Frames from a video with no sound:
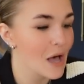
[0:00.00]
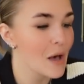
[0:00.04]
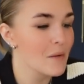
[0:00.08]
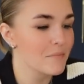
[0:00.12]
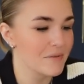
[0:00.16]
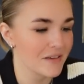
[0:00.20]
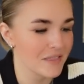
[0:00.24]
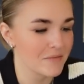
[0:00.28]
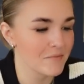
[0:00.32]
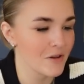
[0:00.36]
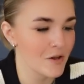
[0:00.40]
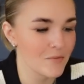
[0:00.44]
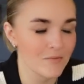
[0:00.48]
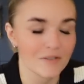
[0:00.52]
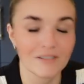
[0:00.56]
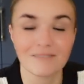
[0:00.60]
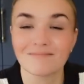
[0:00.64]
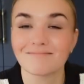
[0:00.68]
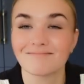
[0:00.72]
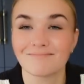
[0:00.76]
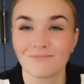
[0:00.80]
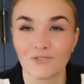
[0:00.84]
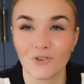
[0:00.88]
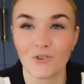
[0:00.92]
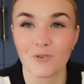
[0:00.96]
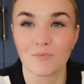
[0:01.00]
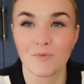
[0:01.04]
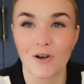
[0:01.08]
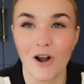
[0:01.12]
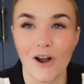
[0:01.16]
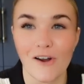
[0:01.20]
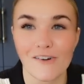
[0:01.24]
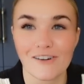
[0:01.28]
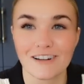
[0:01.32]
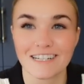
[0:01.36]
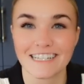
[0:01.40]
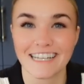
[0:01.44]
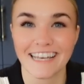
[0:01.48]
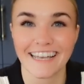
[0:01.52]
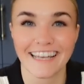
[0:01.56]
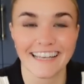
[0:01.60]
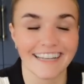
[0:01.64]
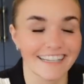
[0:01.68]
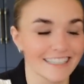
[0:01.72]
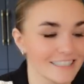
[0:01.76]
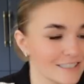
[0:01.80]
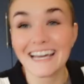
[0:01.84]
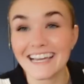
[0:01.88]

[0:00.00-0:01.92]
But at the moment, not the priority.